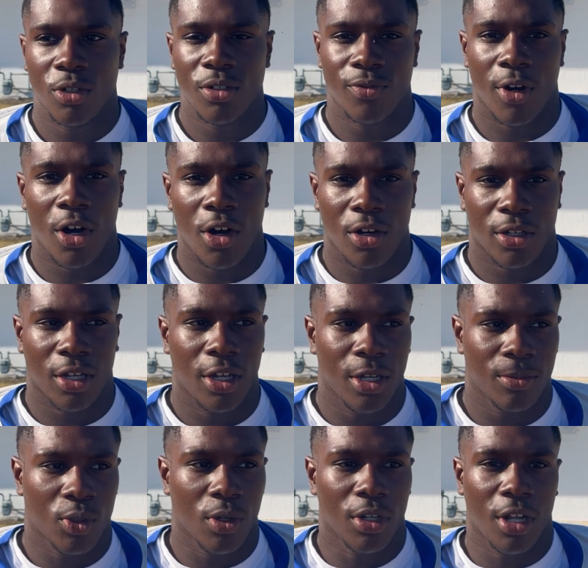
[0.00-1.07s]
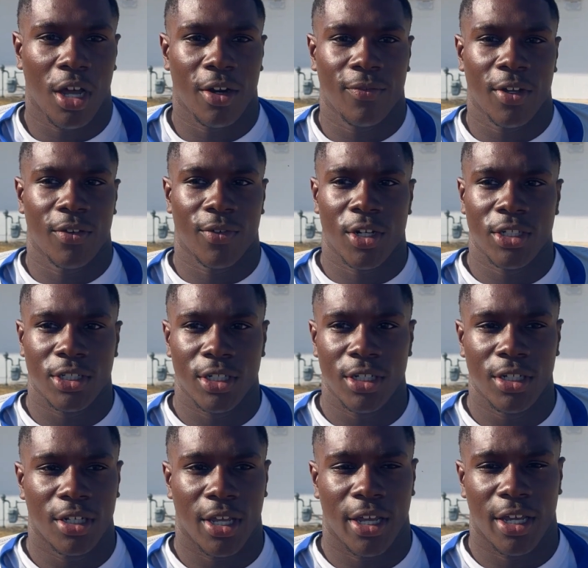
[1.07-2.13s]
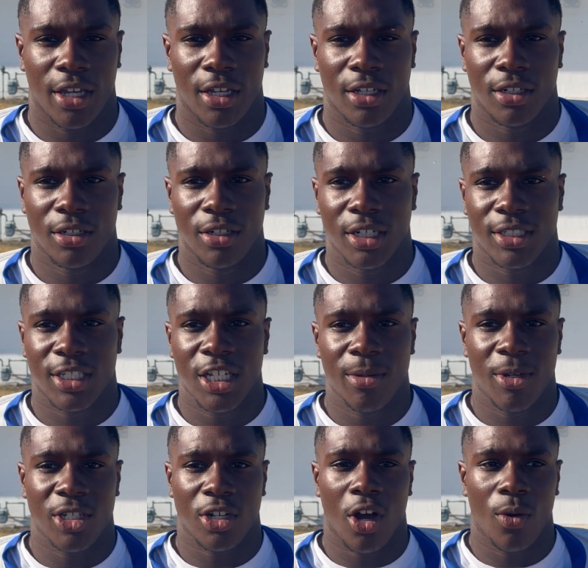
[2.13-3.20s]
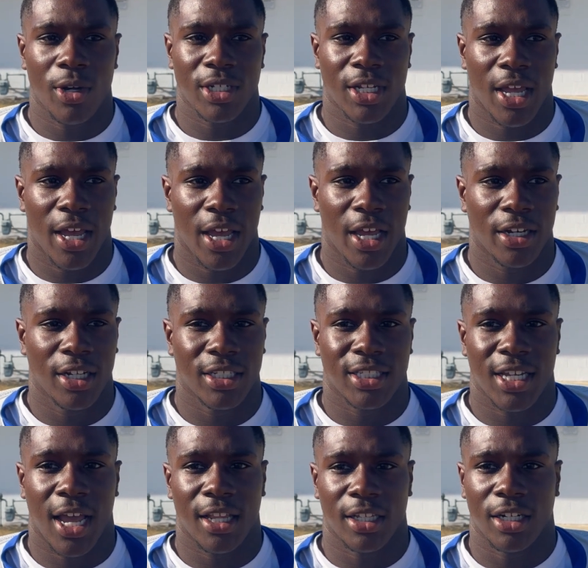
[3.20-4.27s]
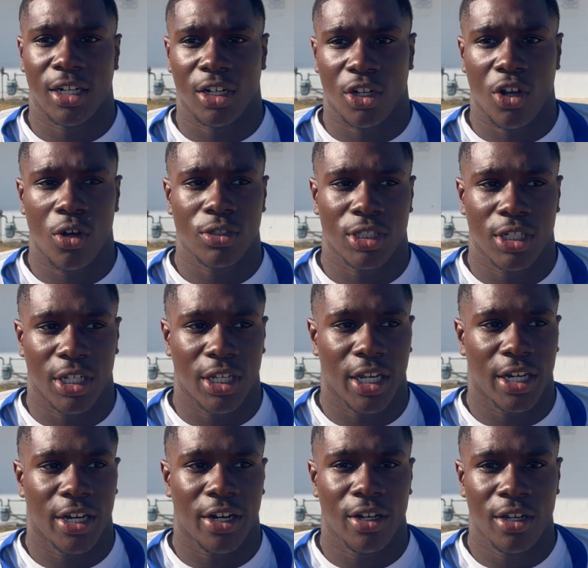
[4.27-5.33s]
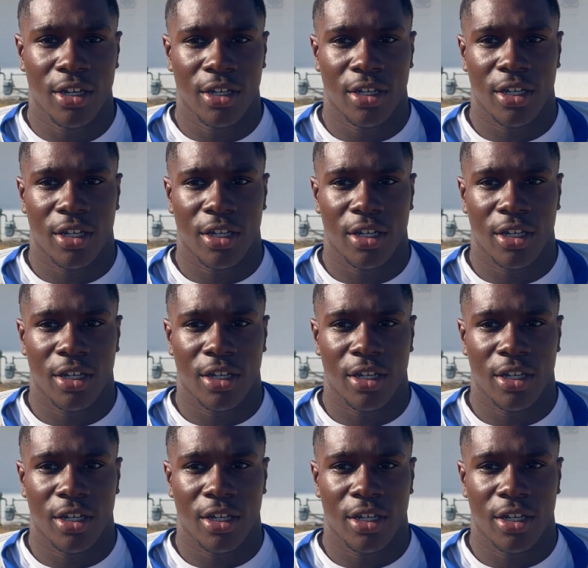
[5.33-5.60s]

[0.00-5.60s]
We've all came through a lot of adversity, and the team has always had the talent and the coaching to get there.